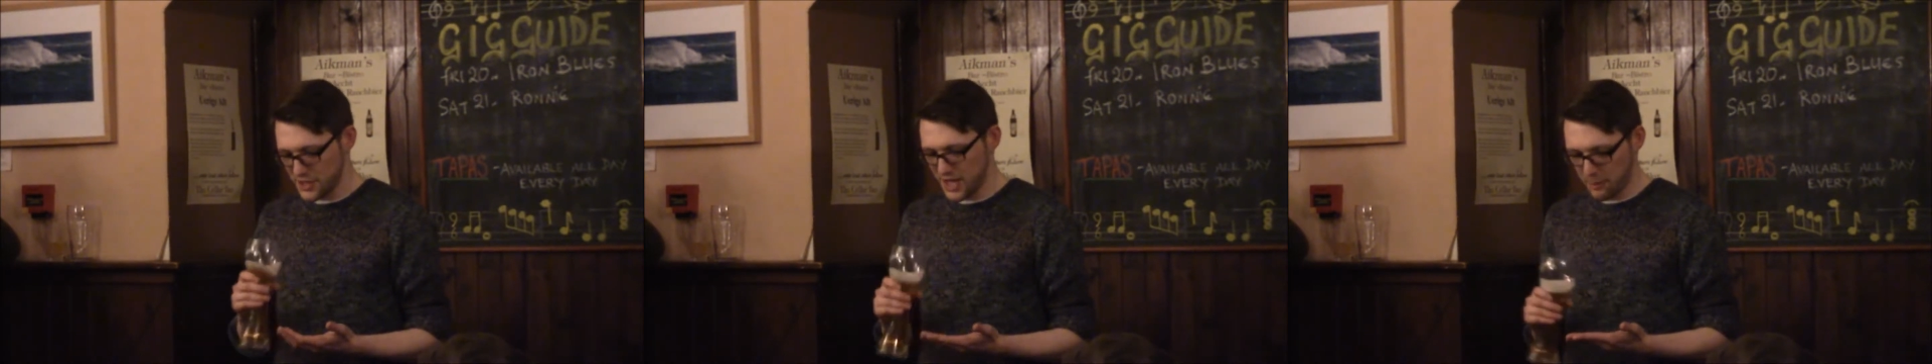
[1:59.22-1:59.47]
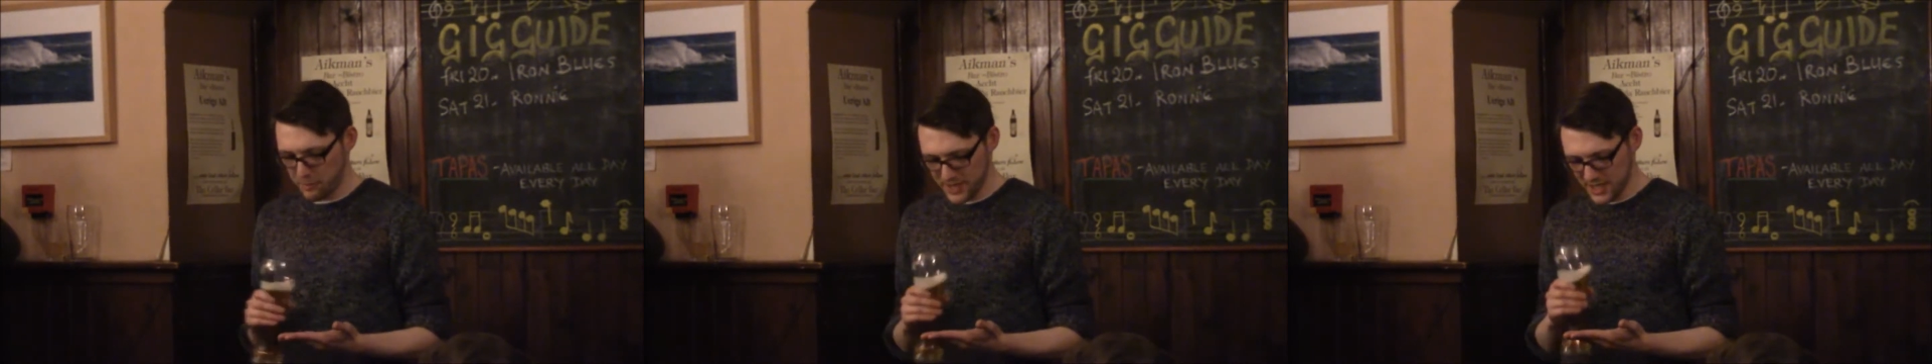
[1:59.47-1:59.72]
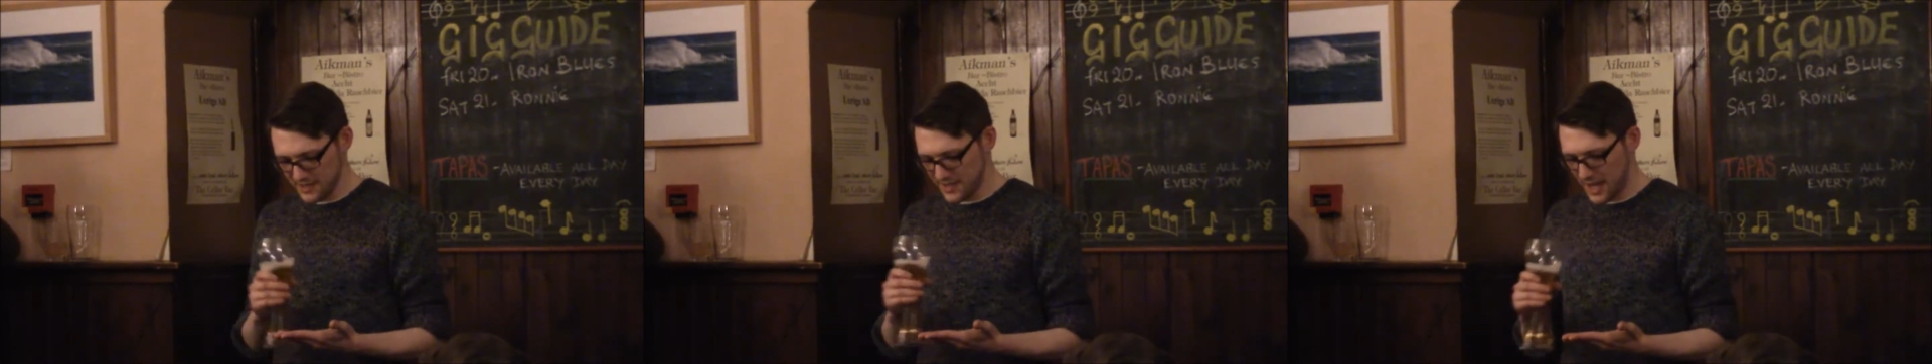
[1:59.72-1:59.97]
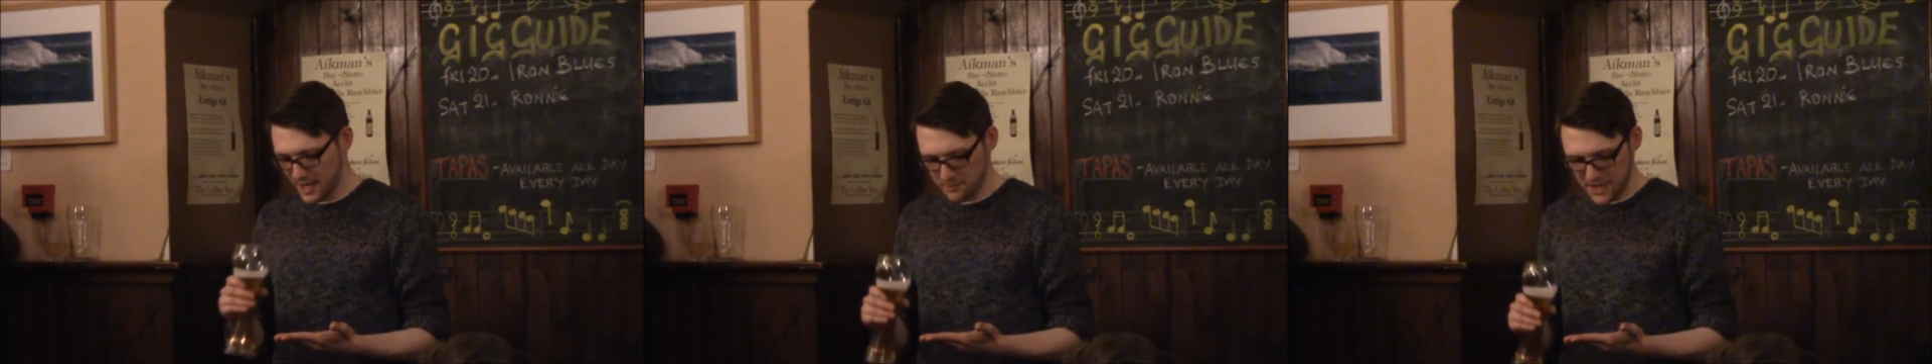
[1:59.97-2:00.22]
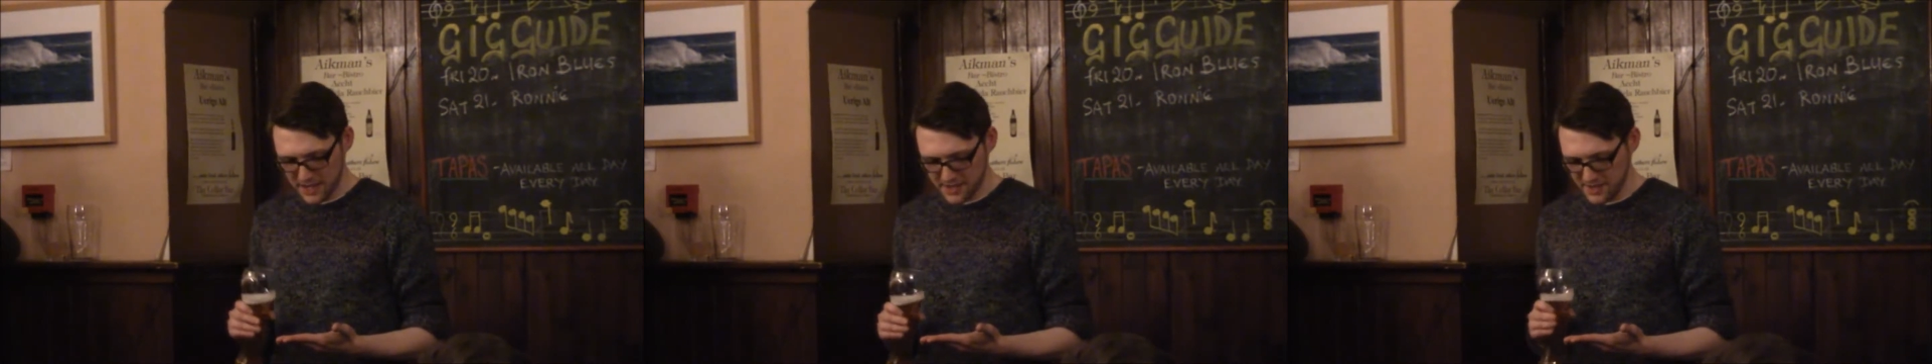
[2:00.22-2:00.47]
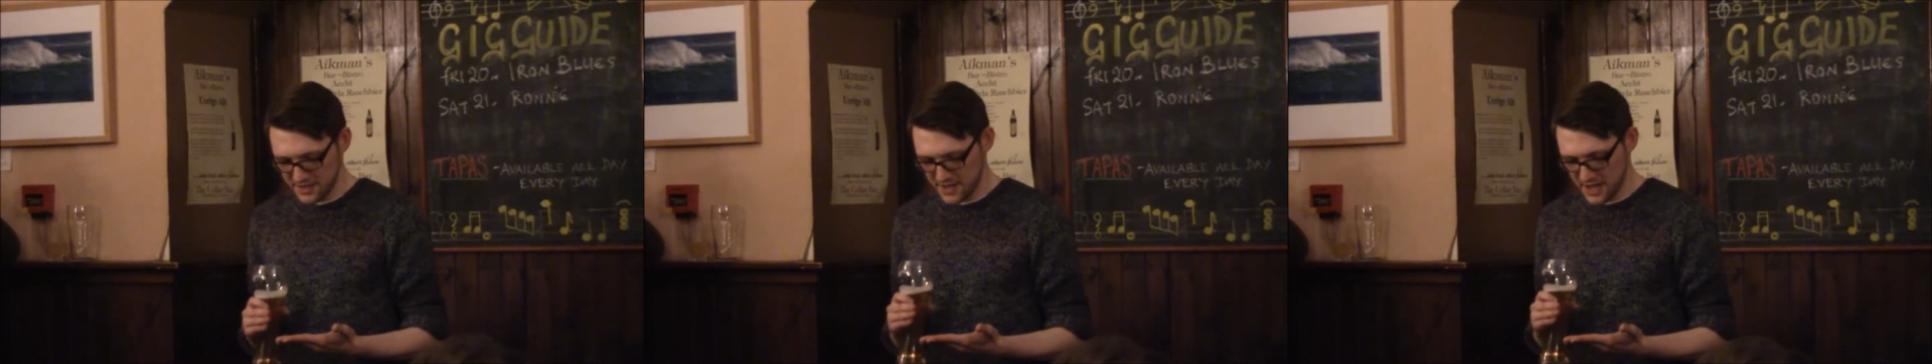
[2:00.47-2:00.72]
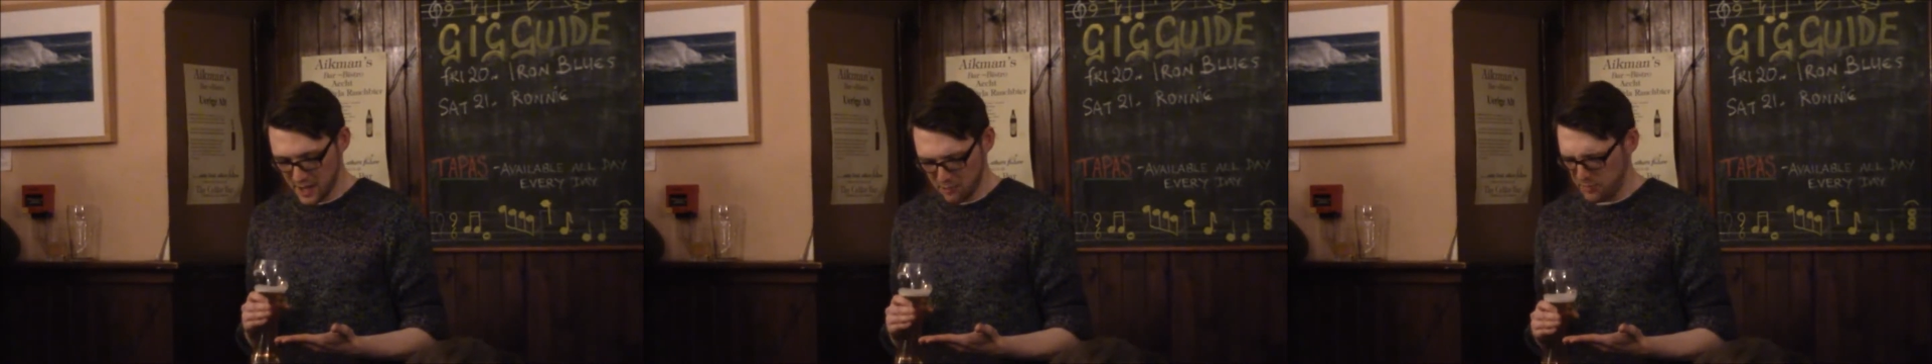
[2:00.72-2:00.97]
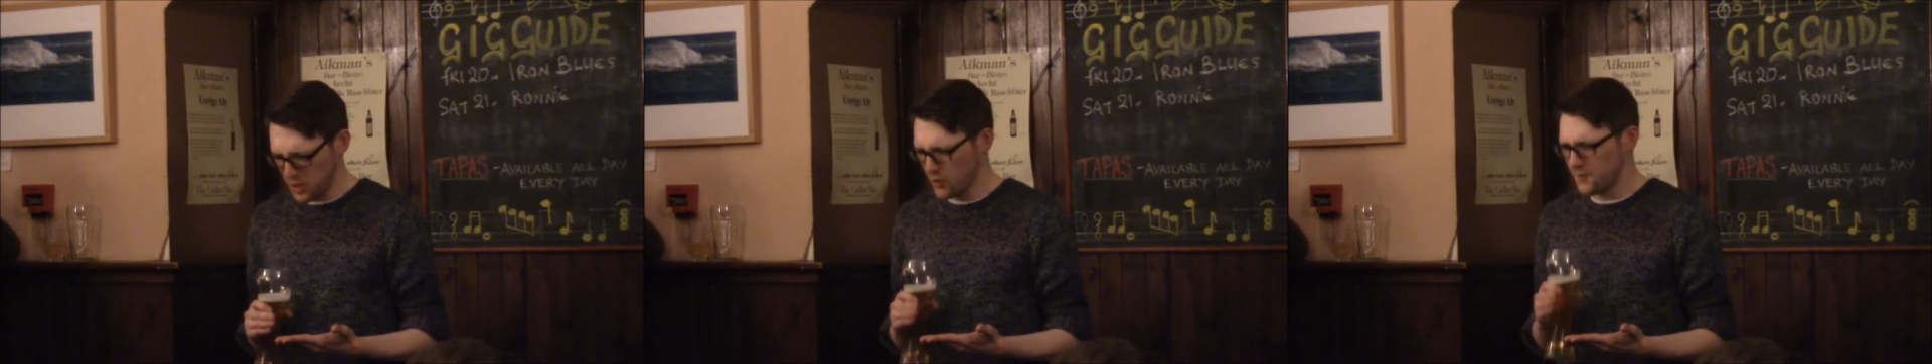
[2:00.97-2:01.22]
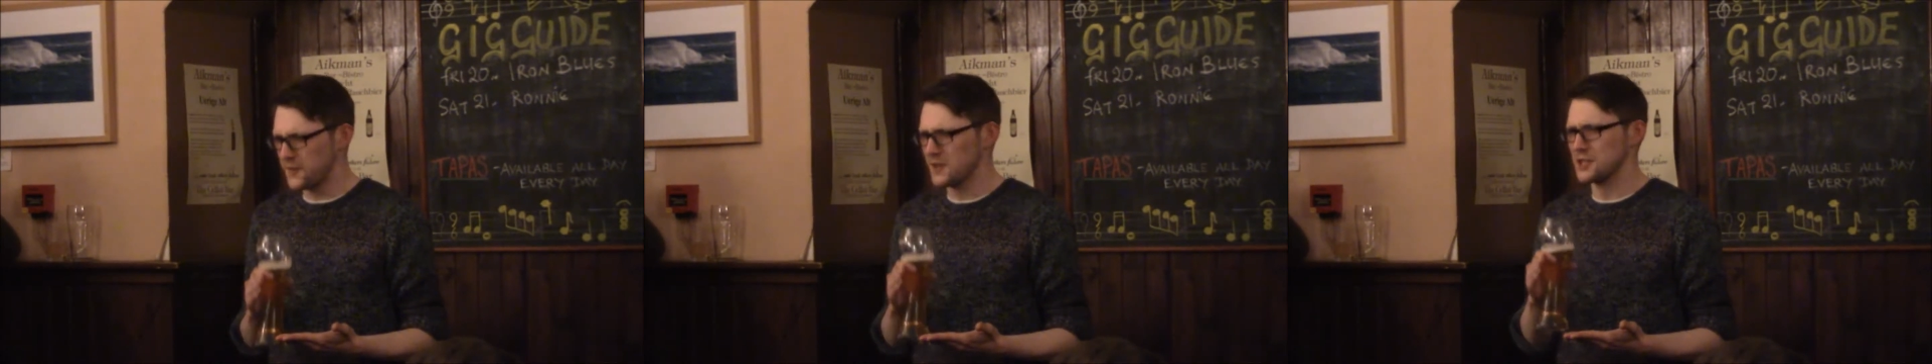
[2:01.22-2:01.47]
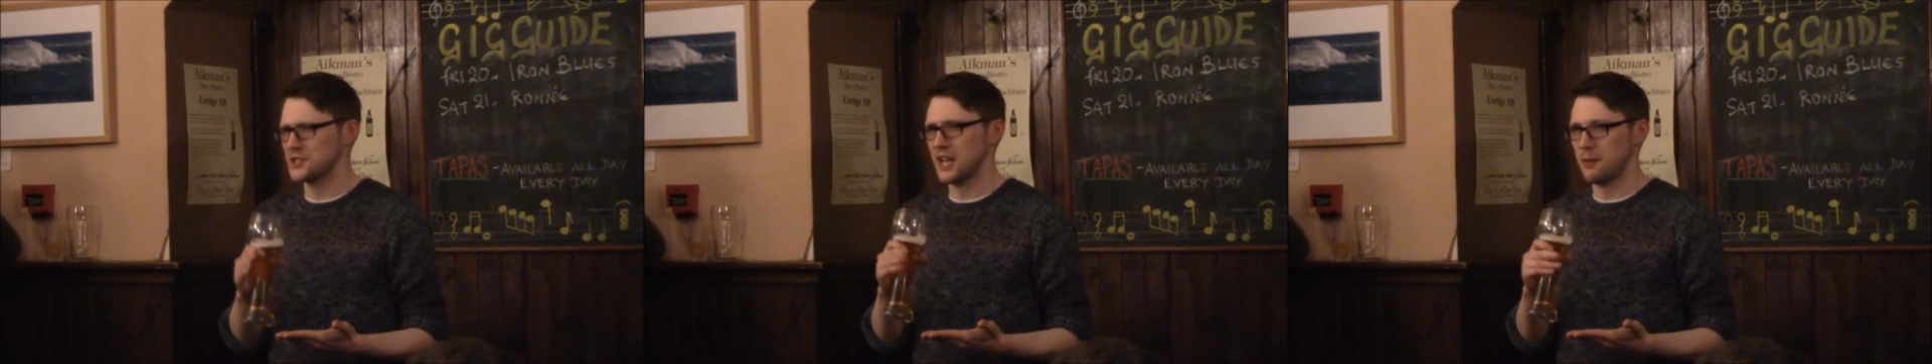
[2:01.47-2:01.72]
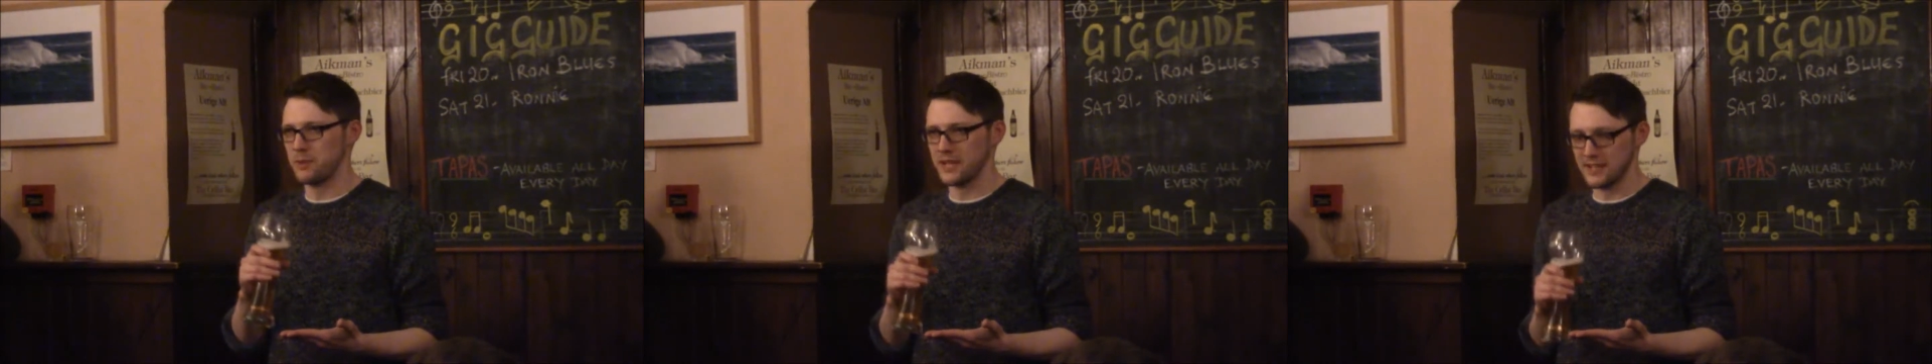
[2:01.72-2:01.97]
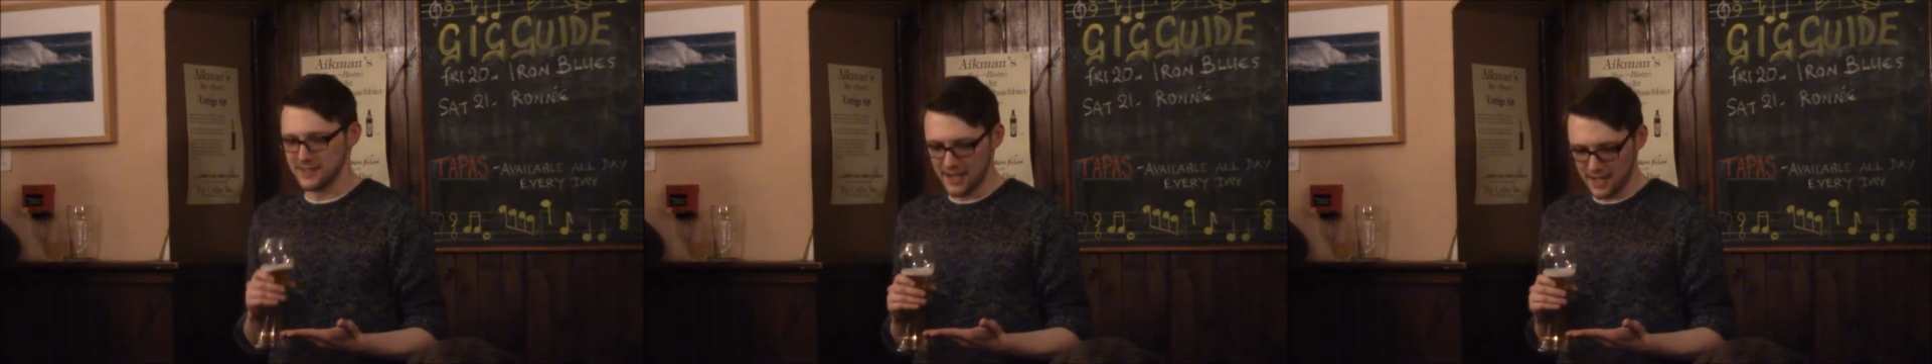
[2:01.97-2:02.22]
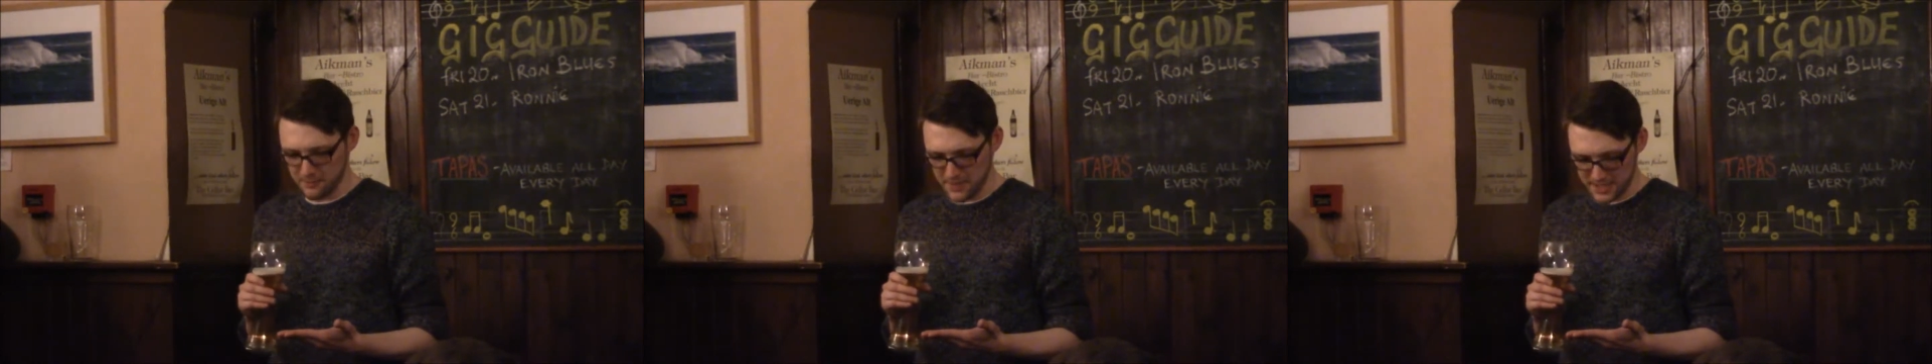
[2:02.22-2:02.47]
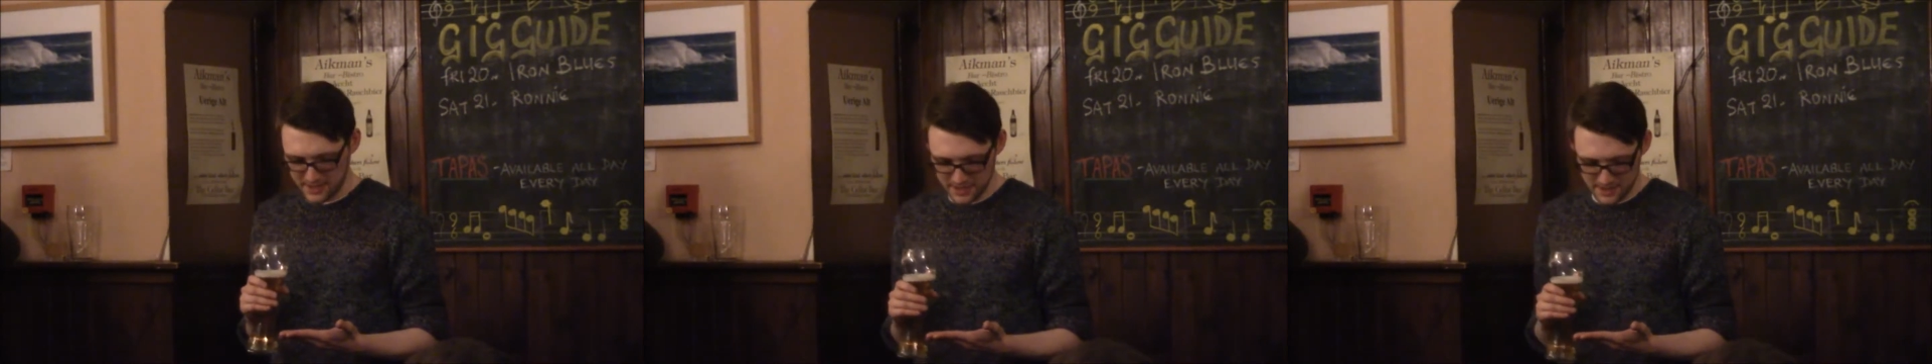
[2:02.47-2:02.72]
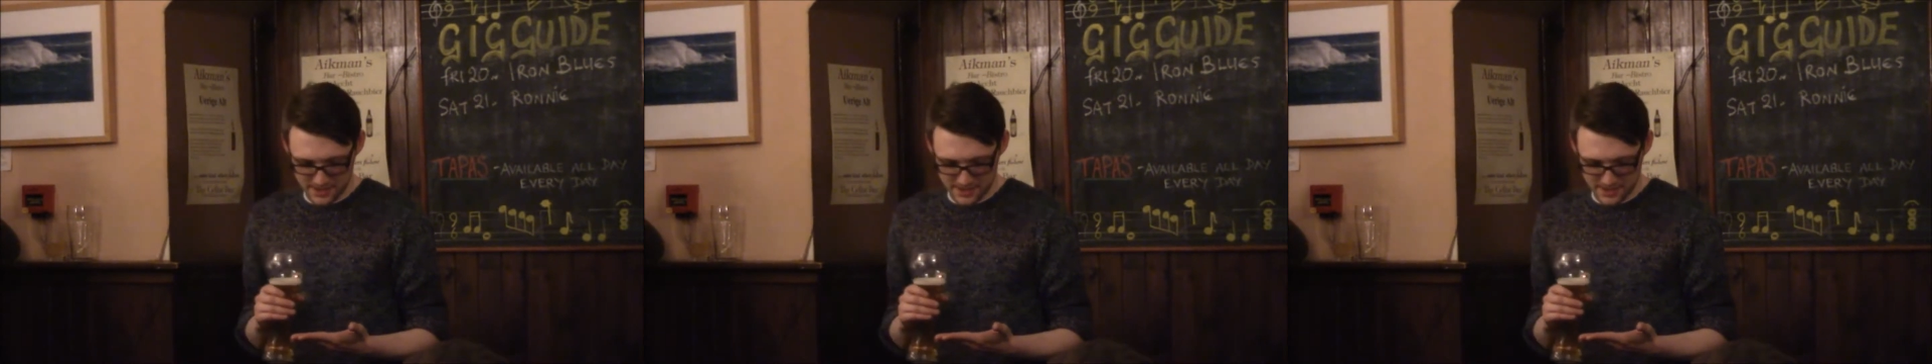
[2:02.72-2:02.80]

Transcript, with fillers: it's, a Japanese animated, uh, beautiful Japanese animated